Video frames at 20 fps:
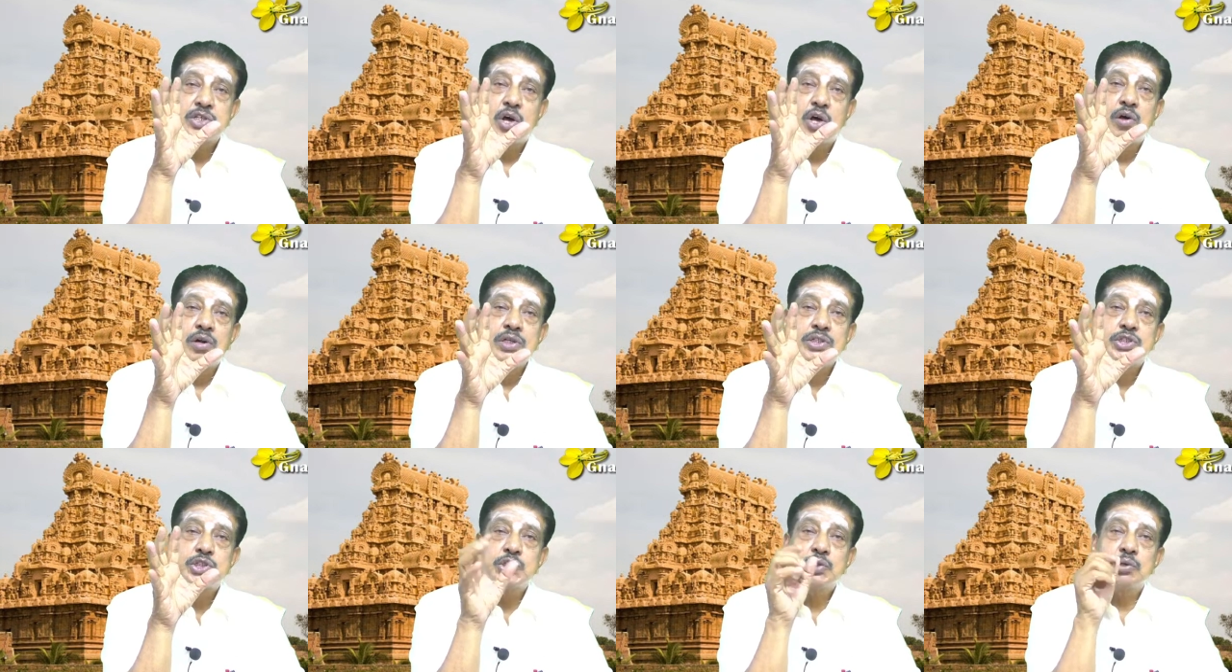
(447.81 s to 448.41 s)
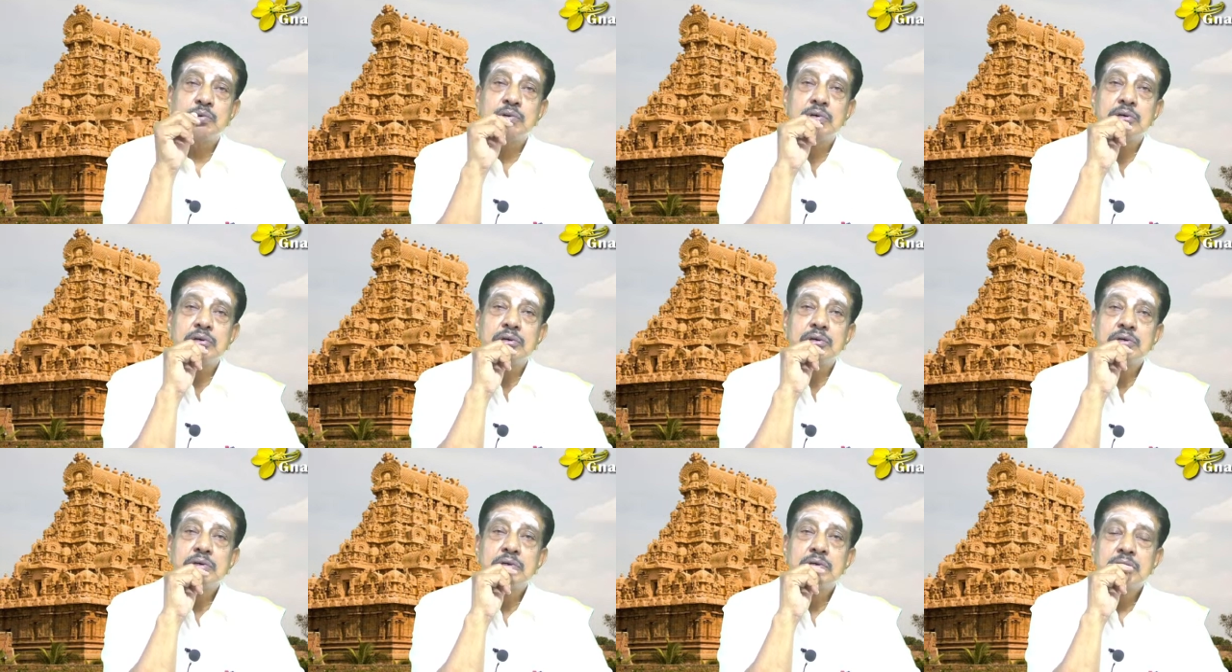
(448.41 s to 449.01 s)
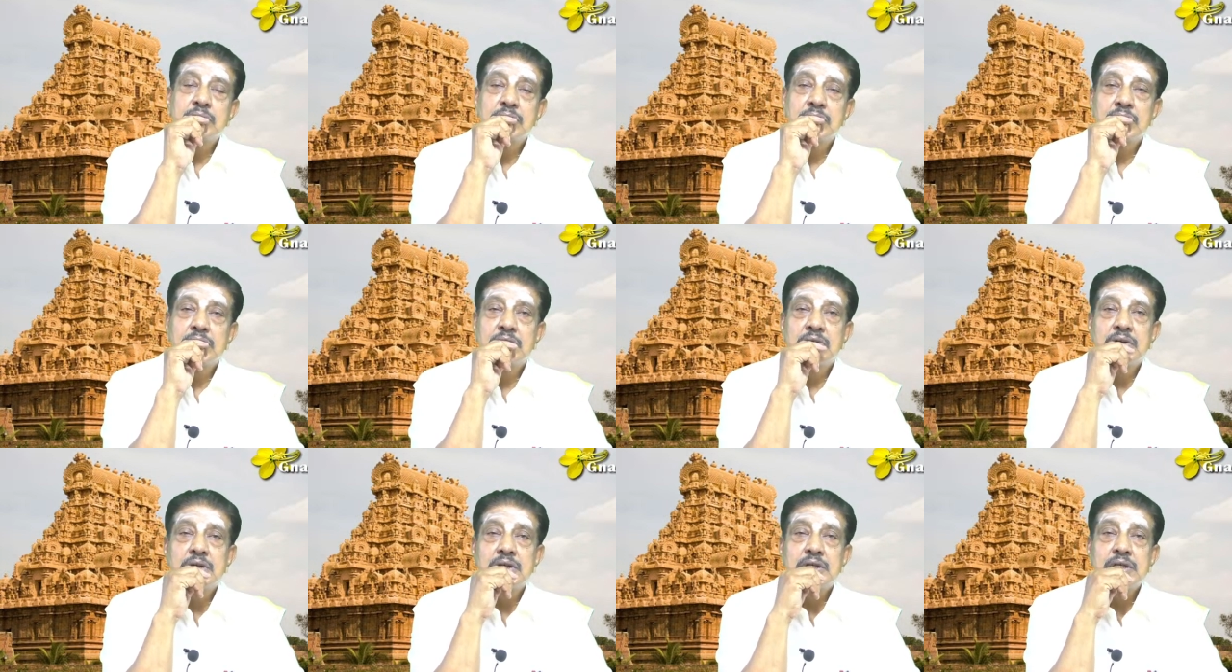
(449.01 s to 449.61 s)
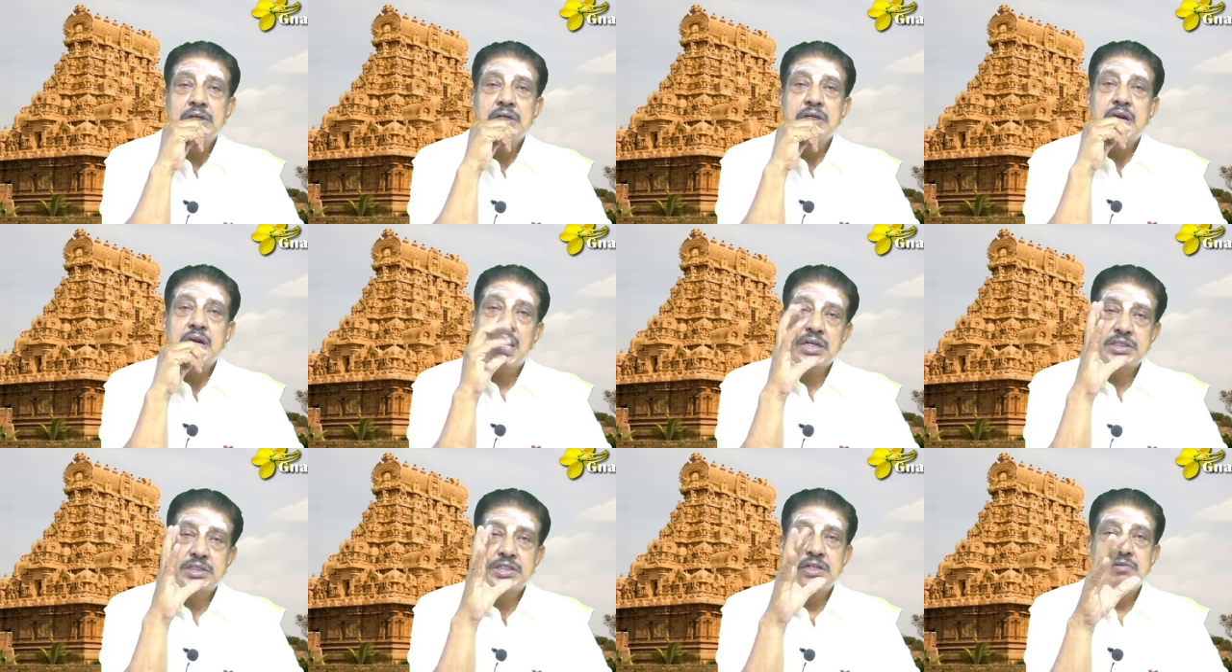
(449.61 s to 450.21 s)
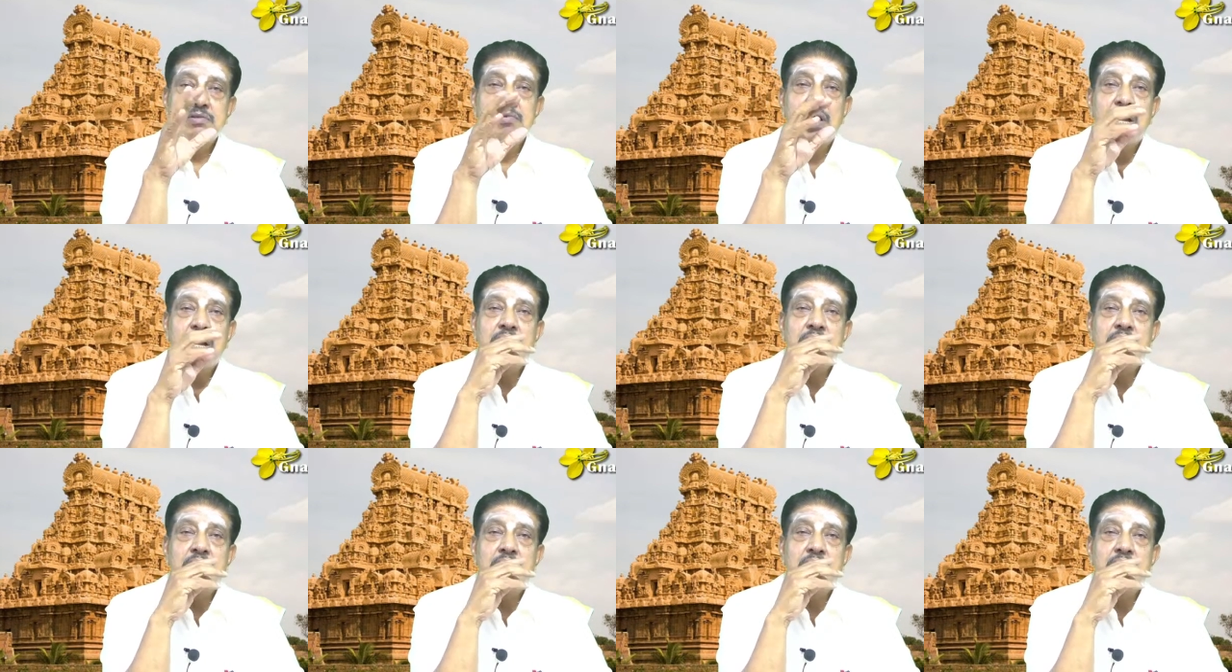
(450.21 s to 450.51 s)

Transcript: also Lord Shiva.